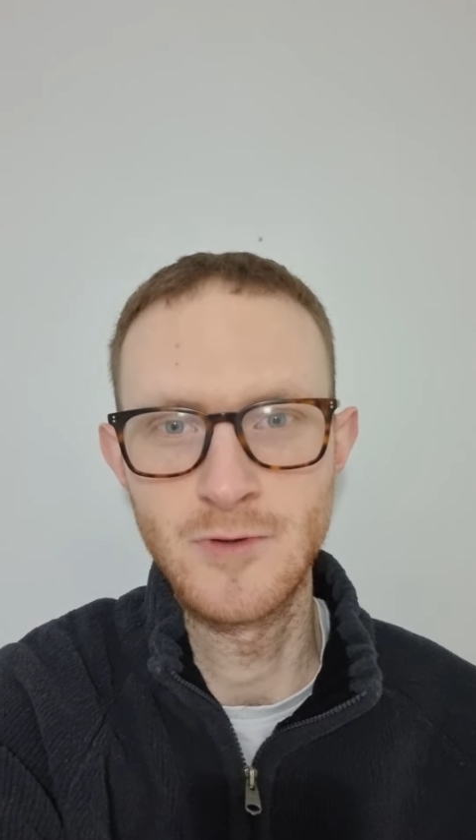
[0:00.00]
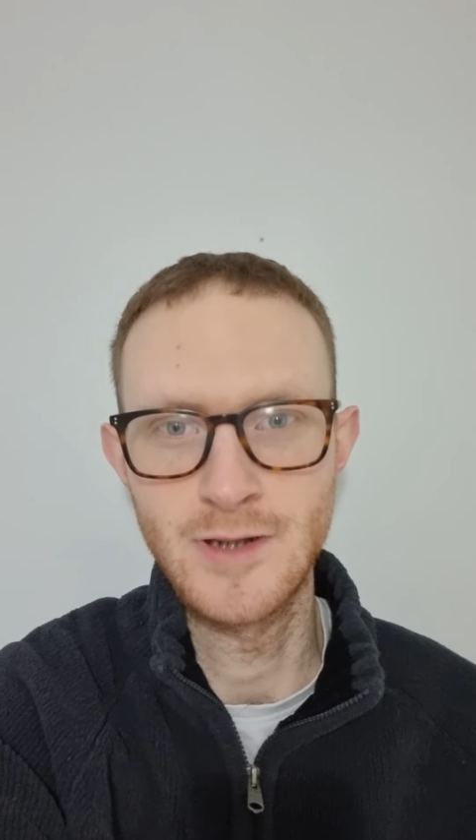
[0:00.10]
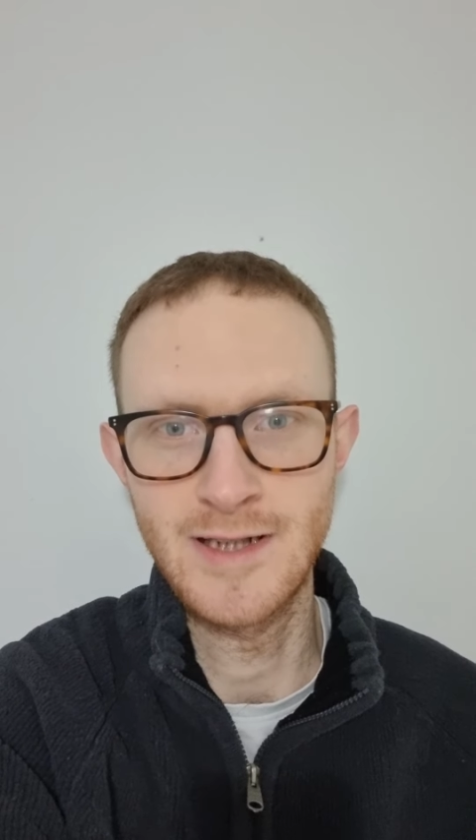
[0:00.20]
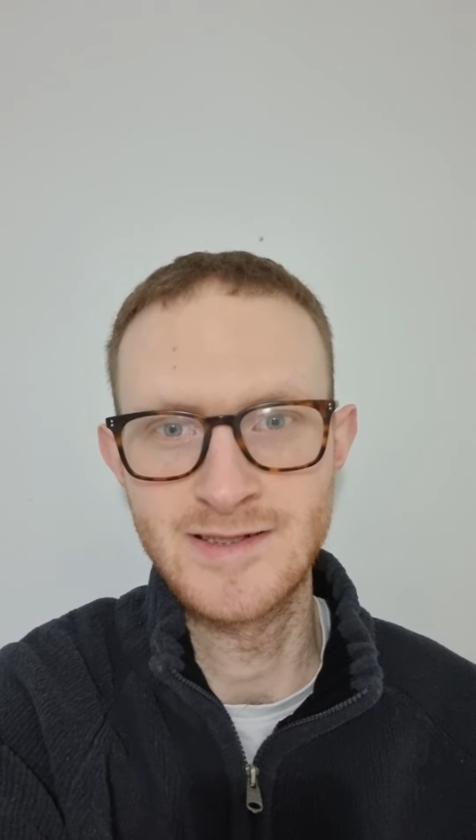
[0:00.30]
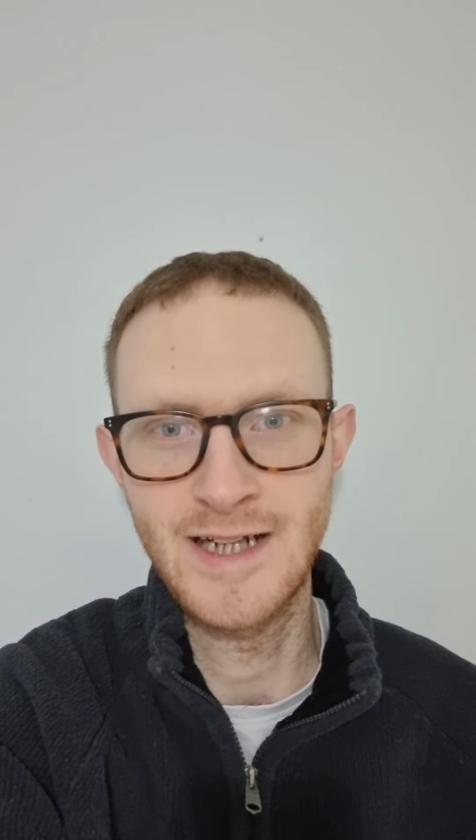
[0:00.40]

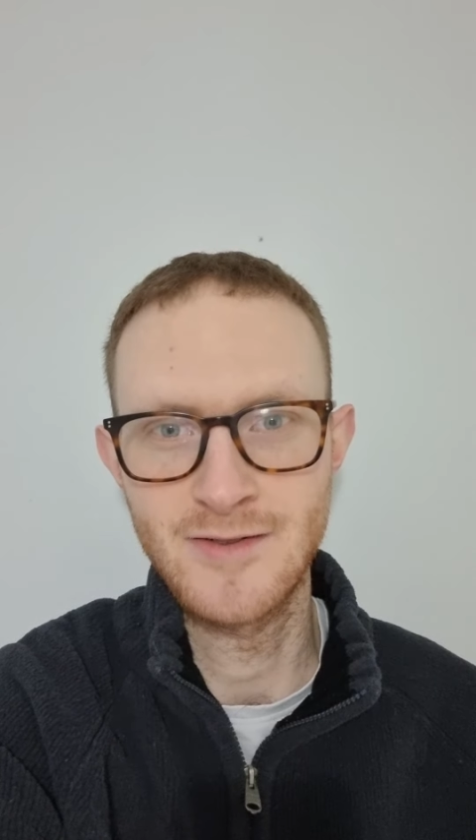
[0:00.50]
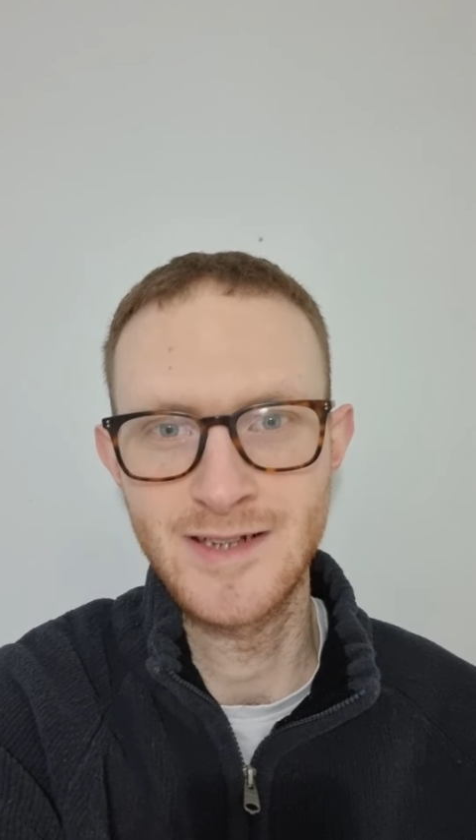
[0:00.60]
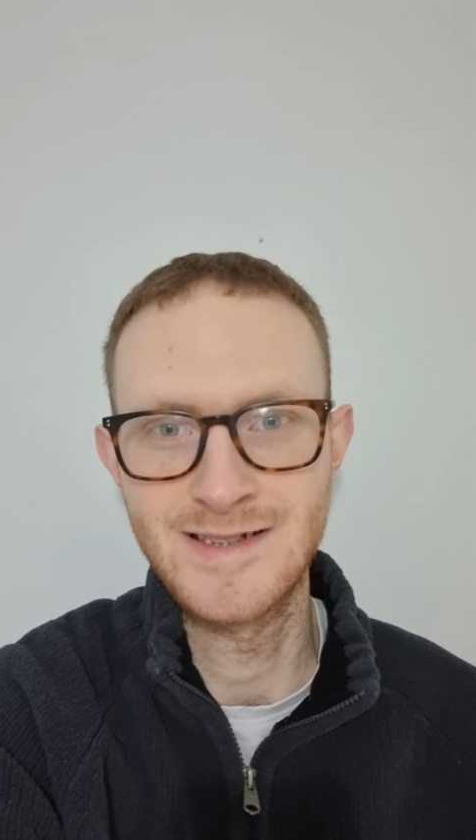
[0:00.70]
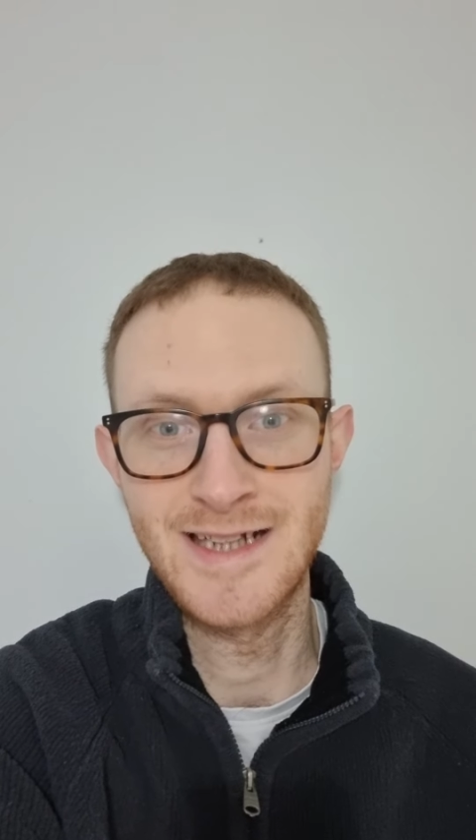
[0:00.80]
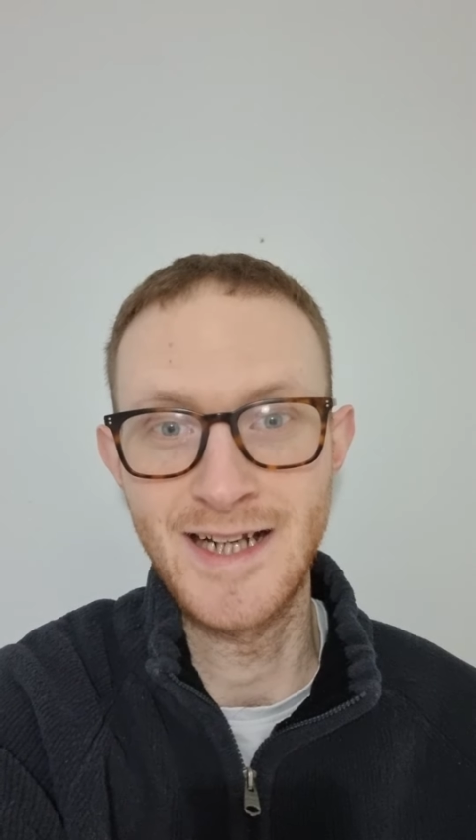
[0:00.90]
what they say on
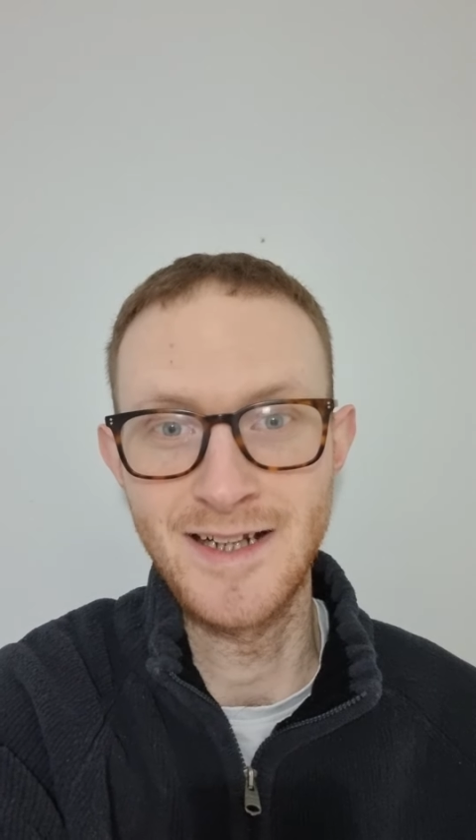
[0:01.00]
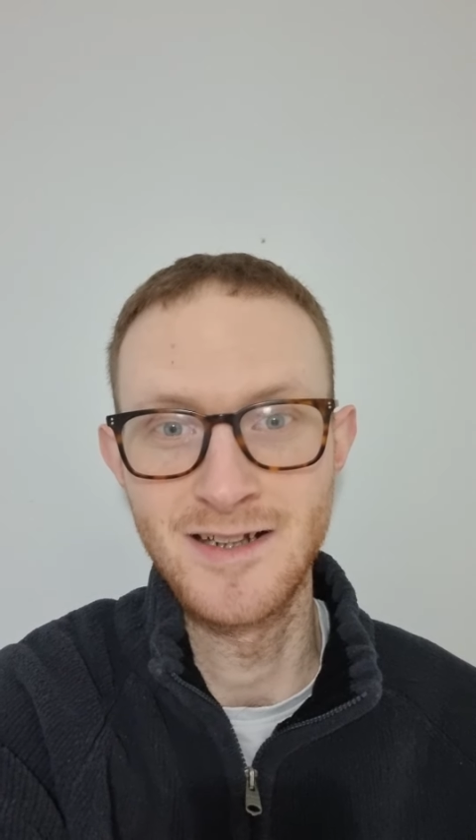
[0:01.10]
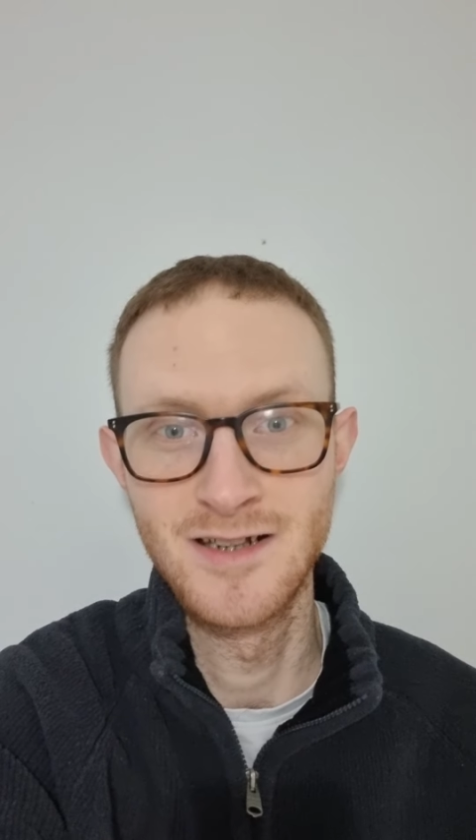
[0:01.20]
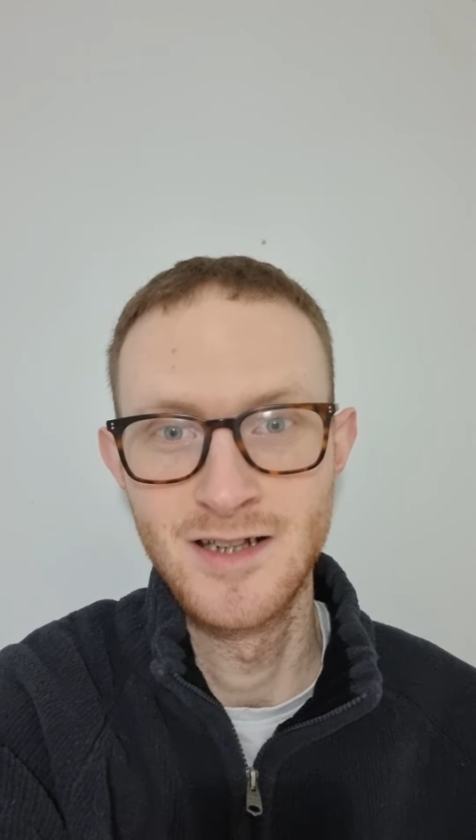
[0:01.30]
the tin.